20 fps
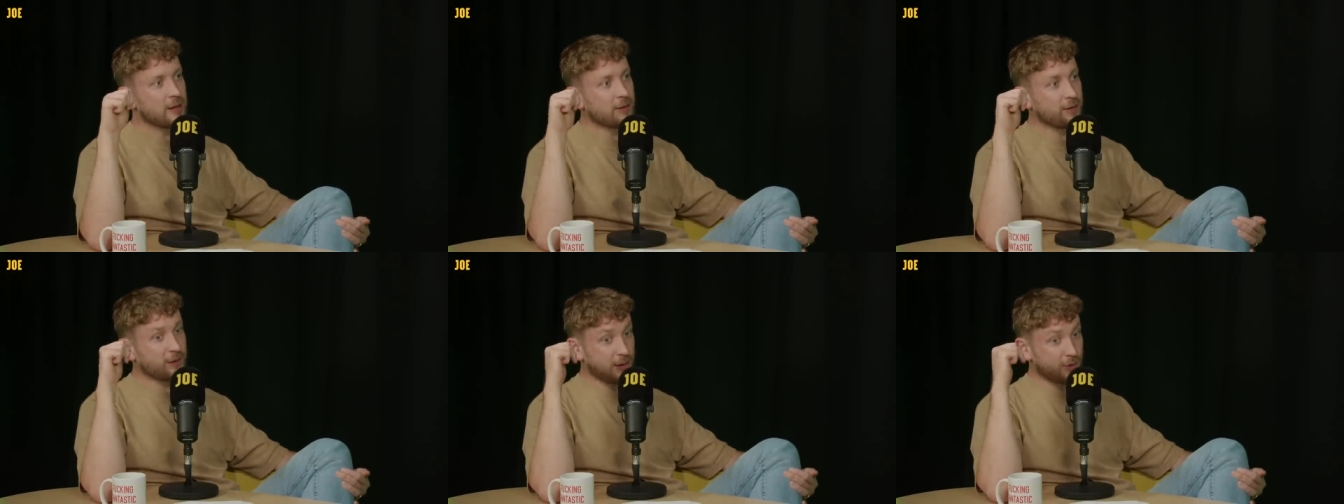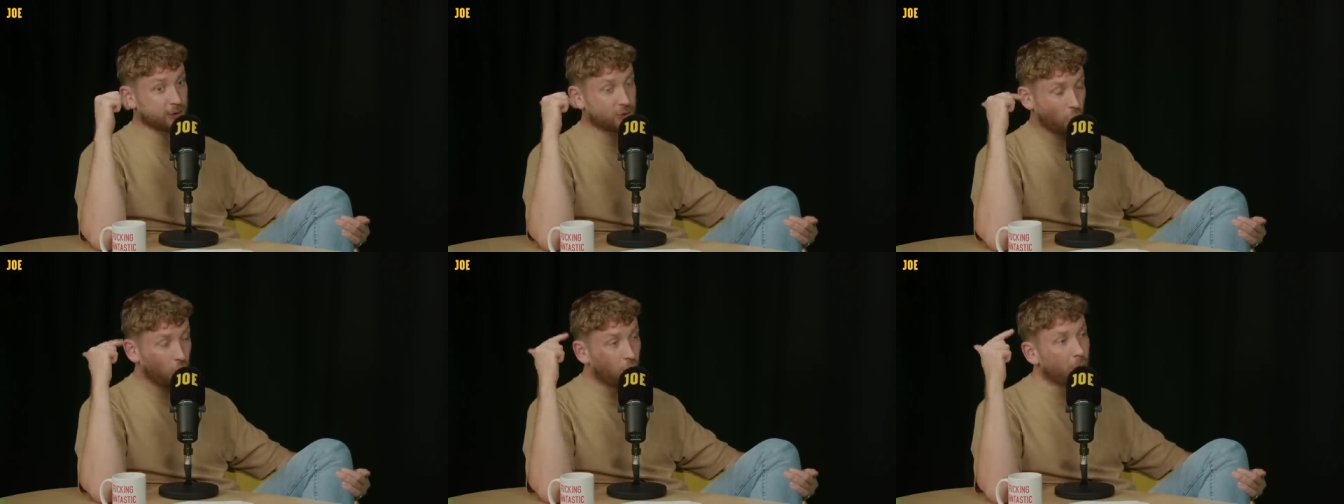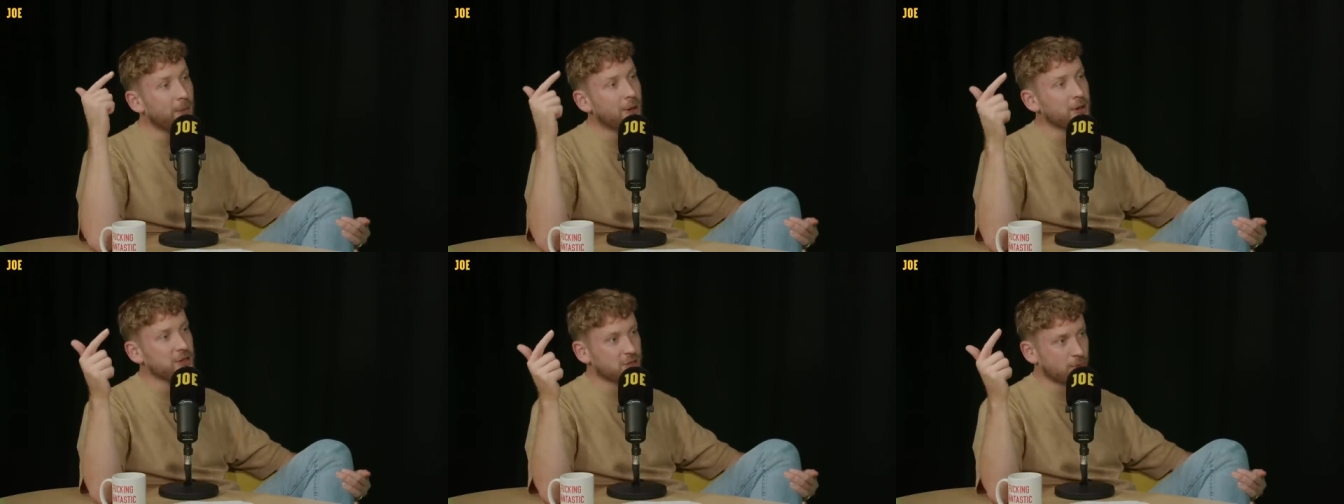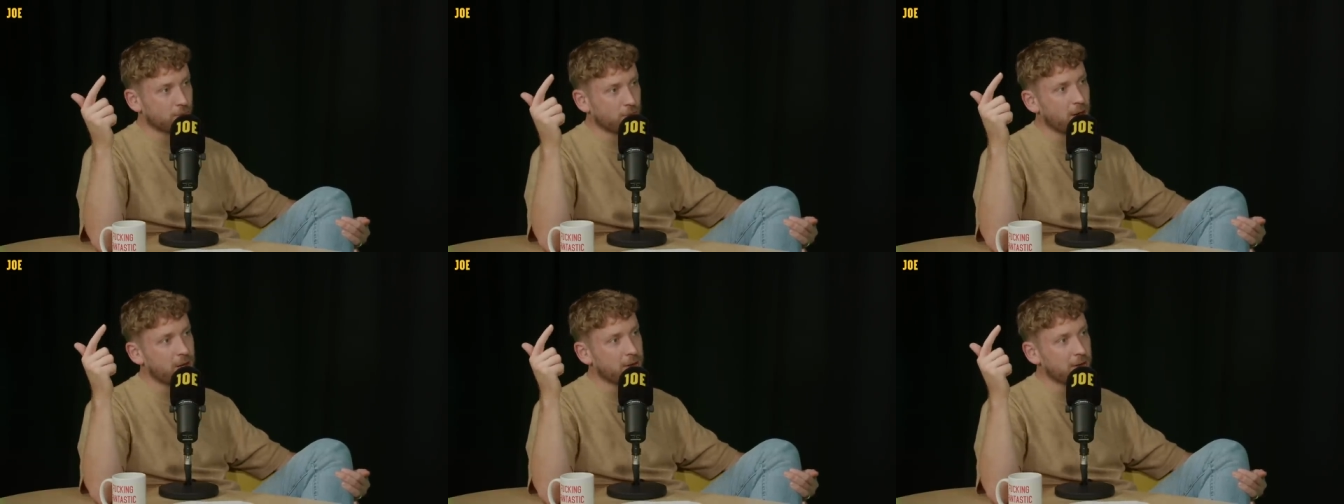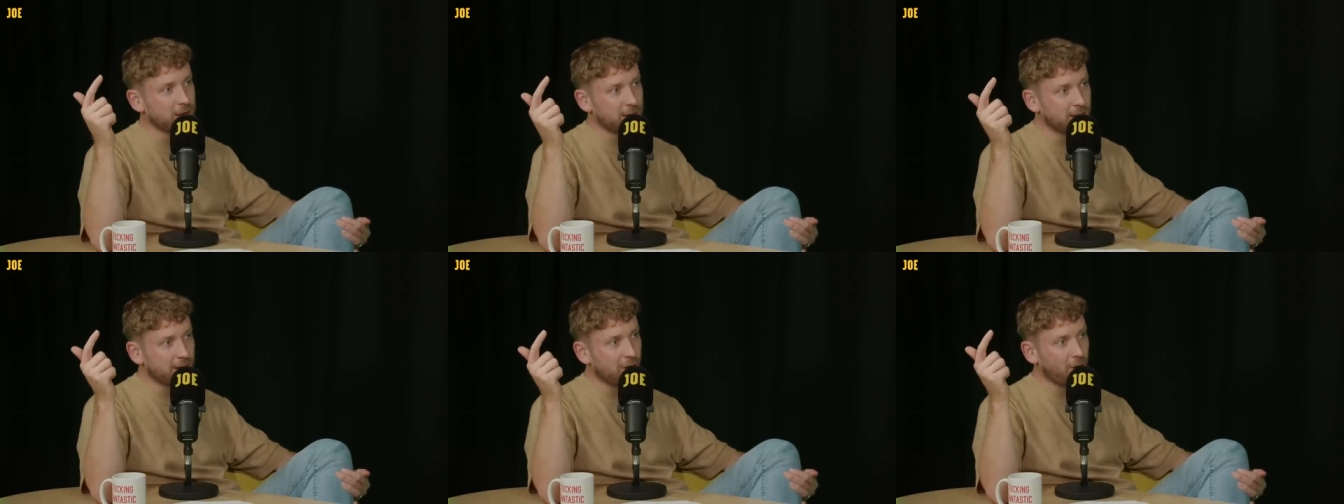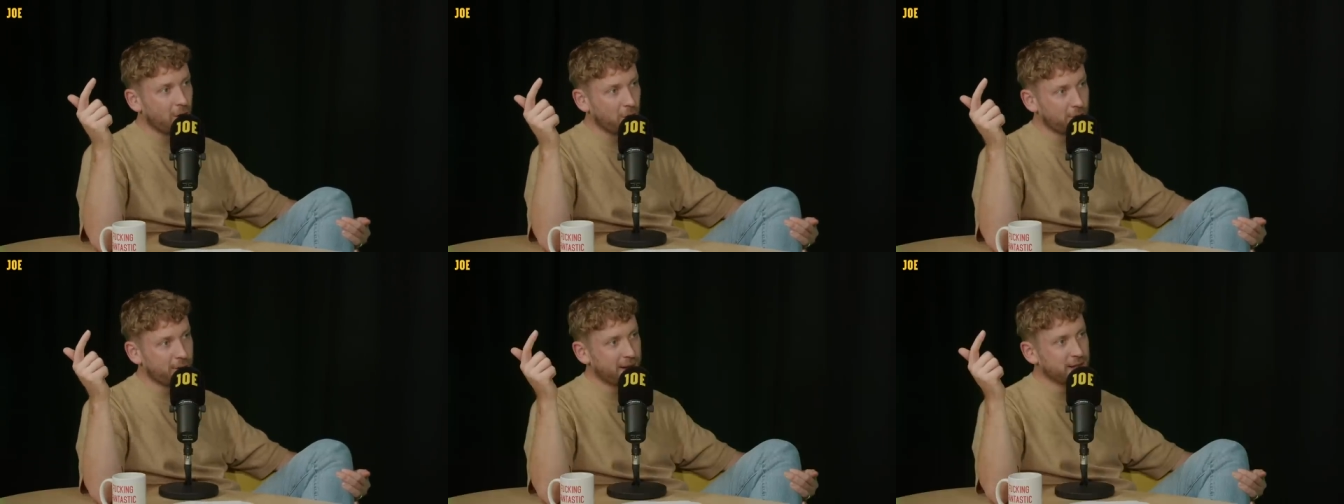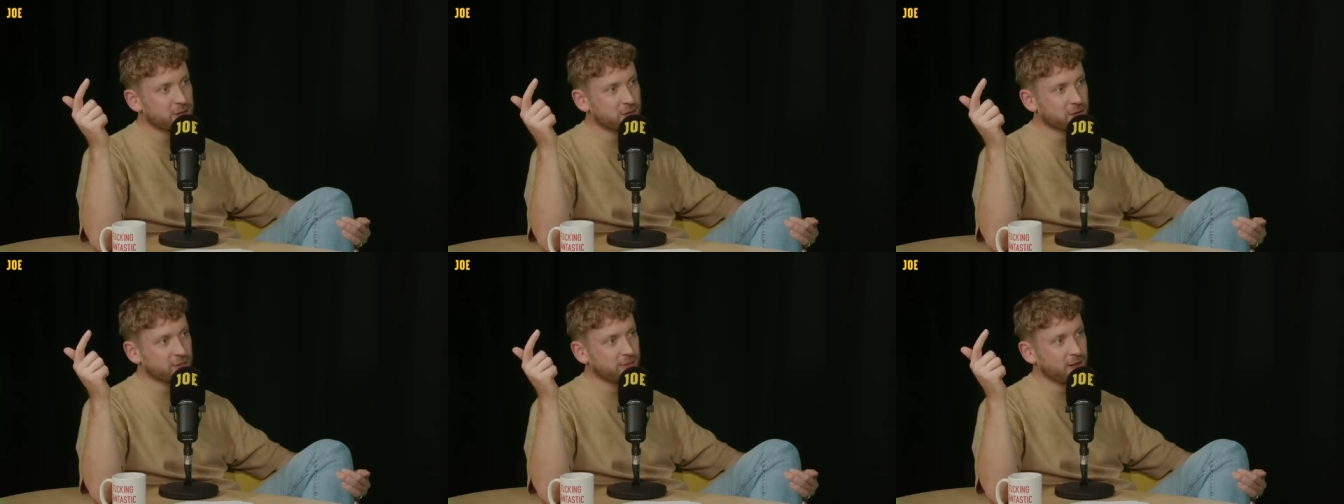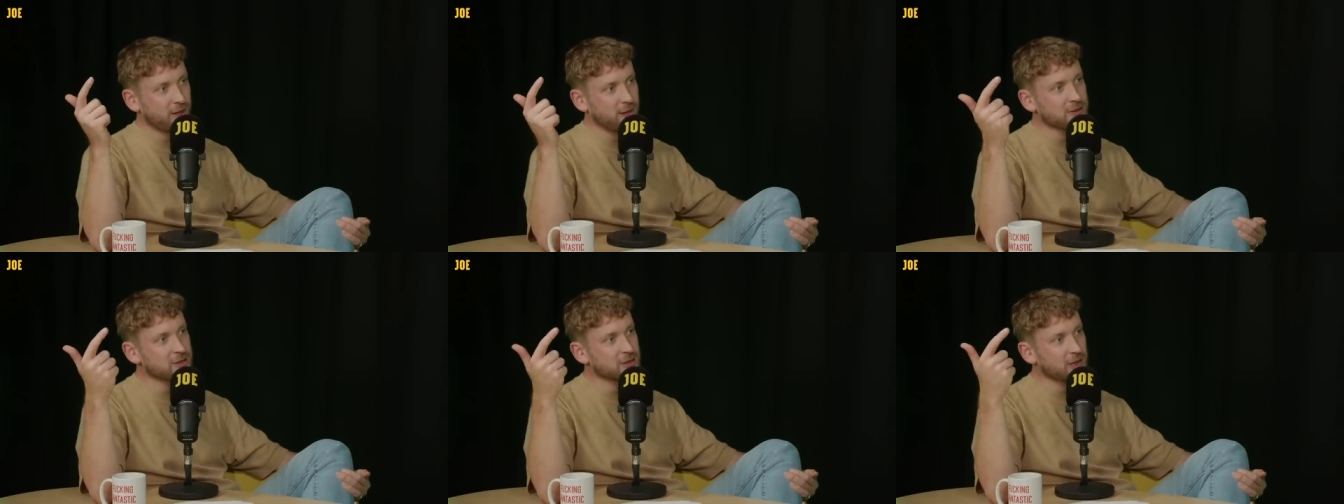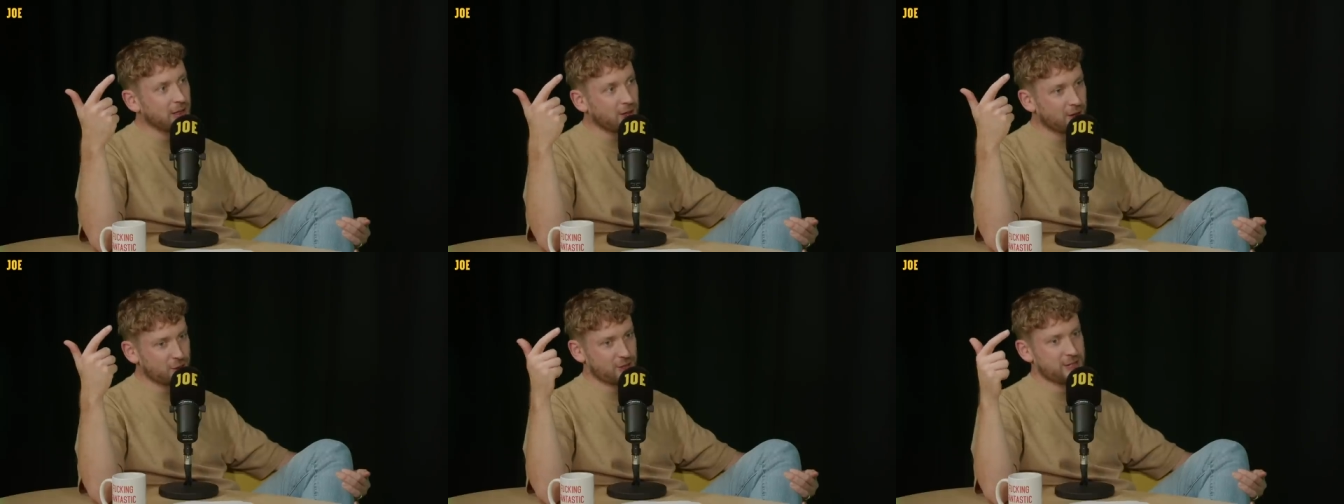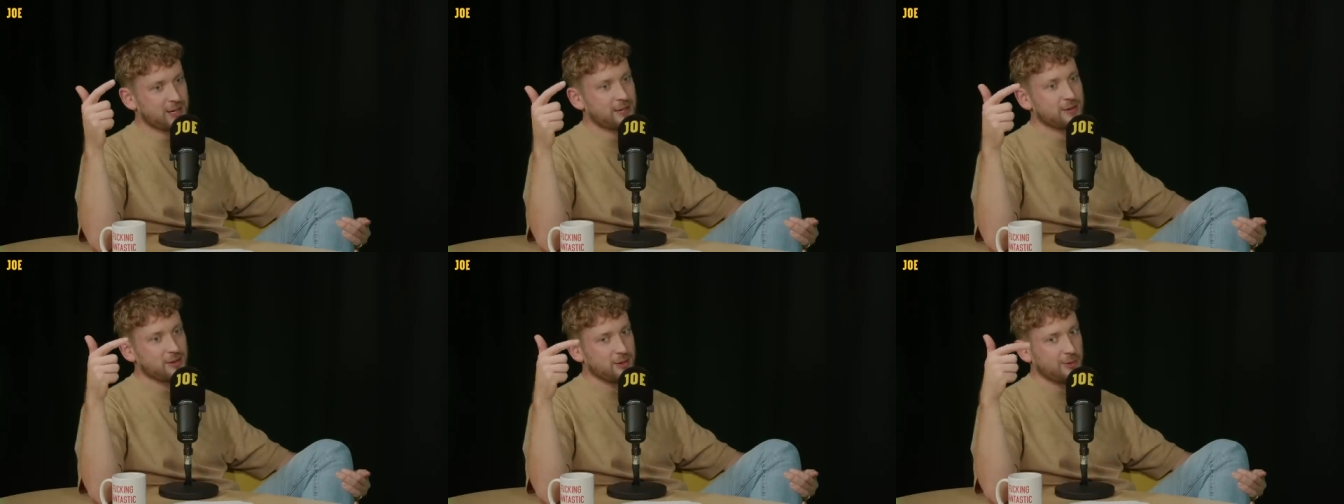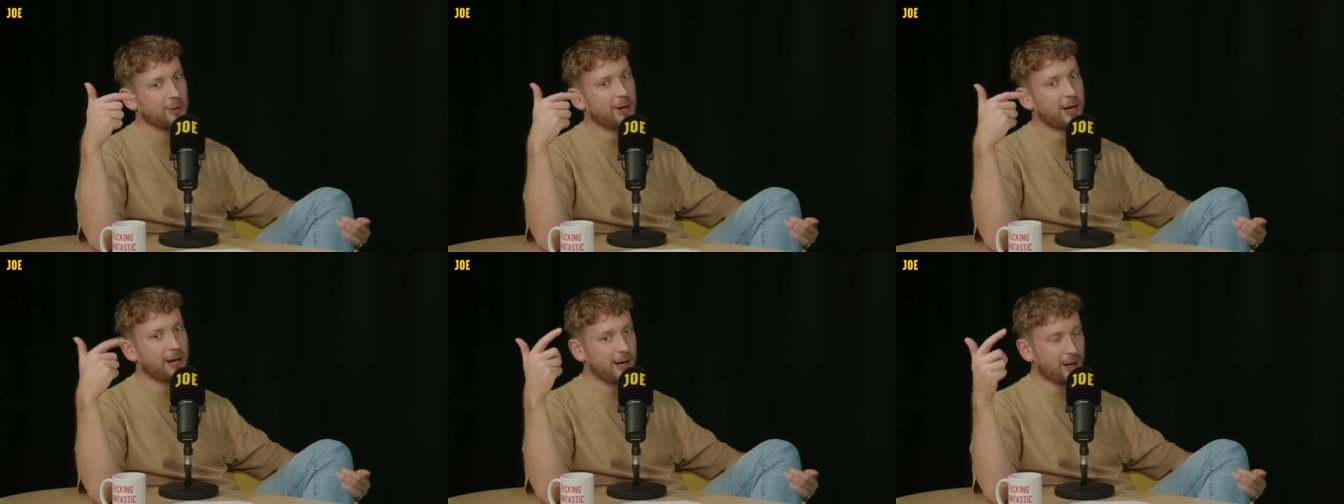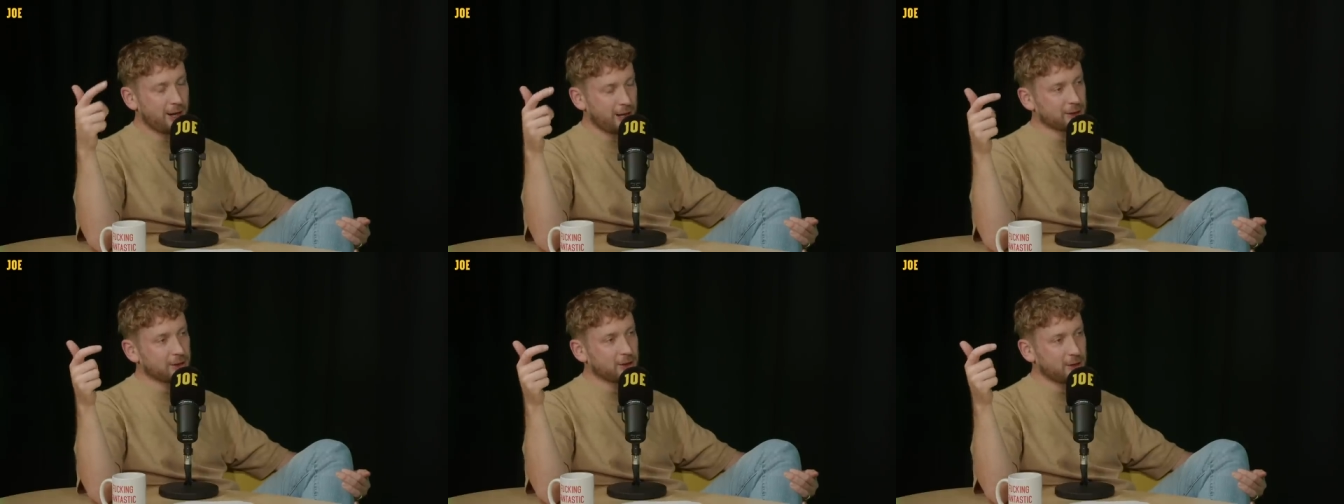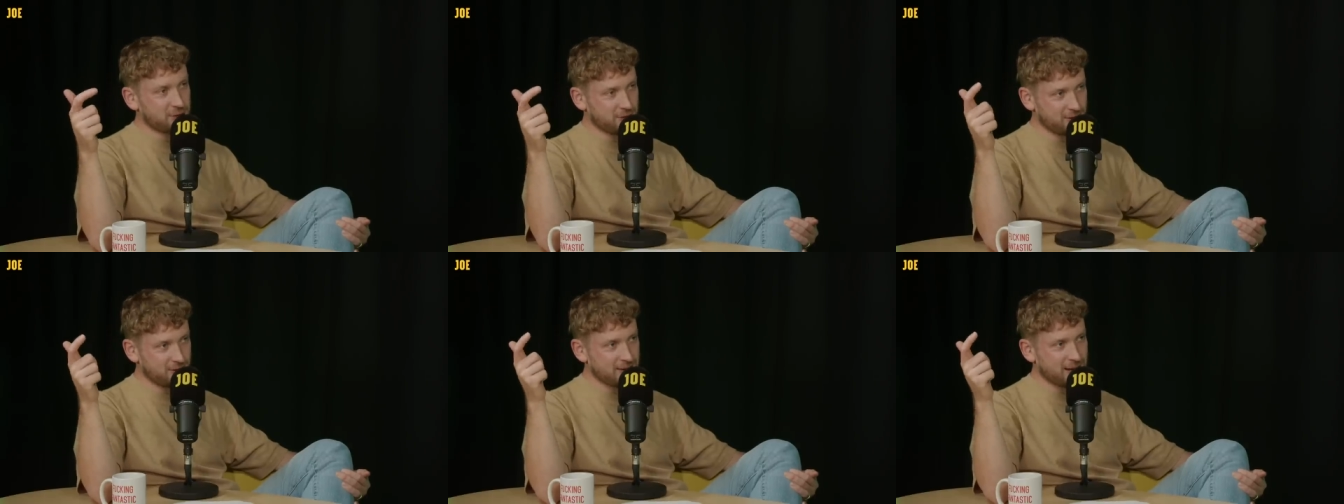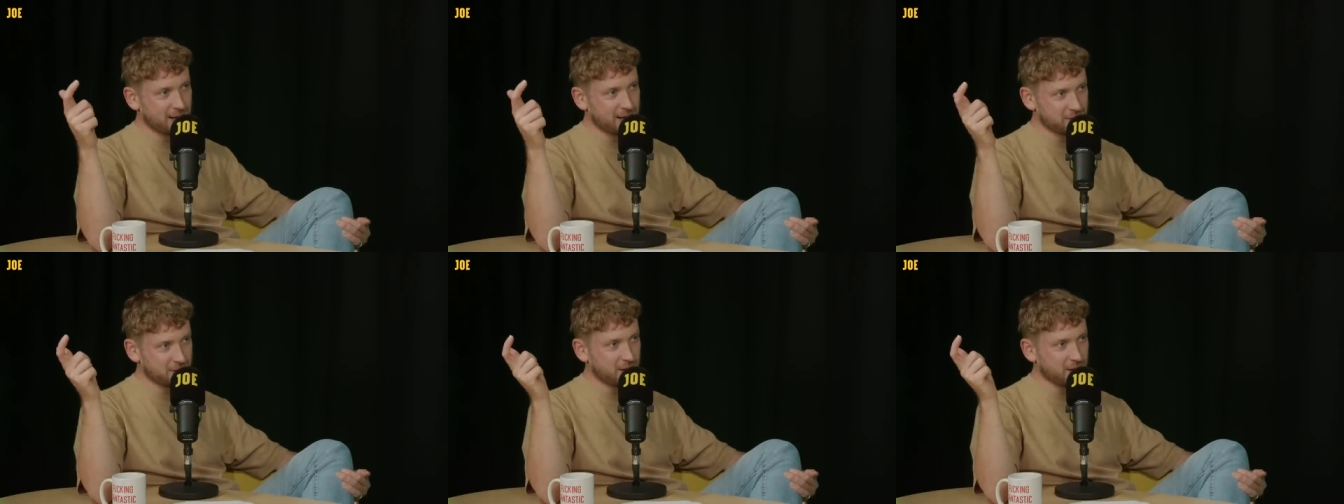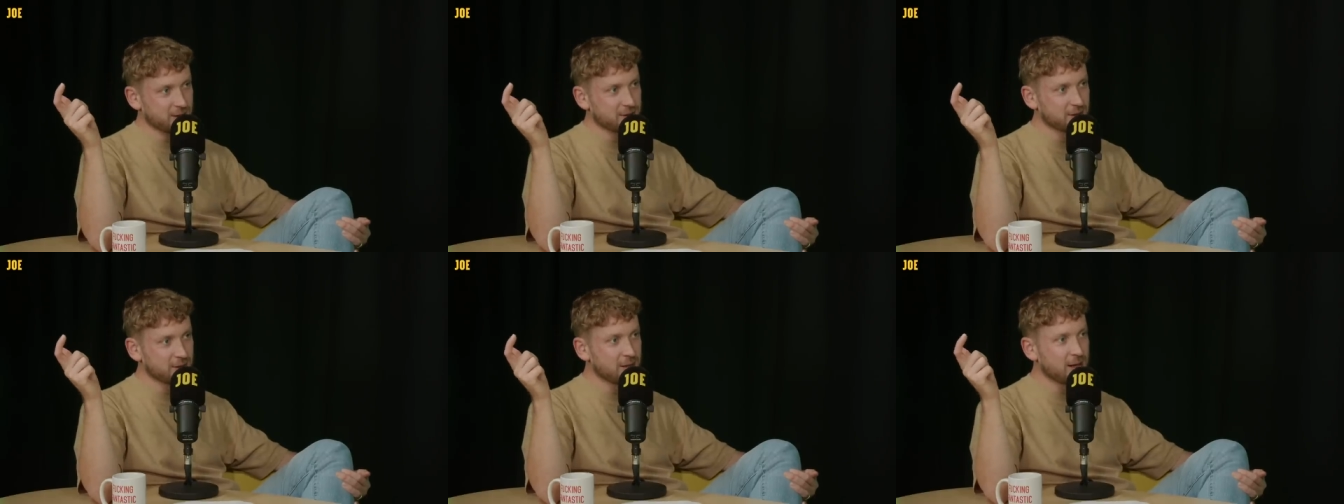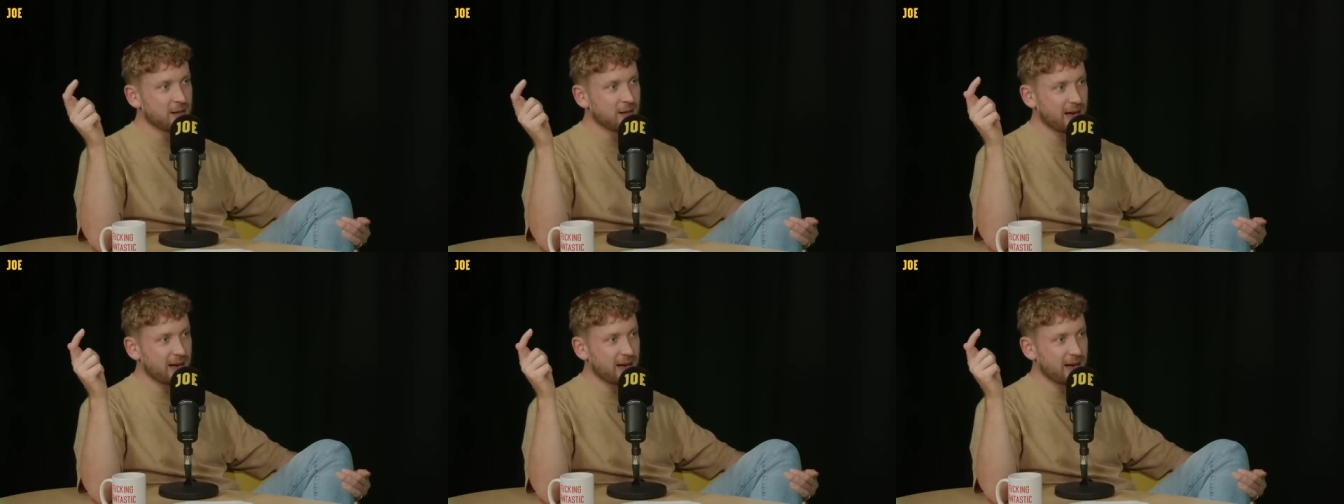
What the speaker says: that there was almost a run on pension funds, largely down to her uncosted tax cuts.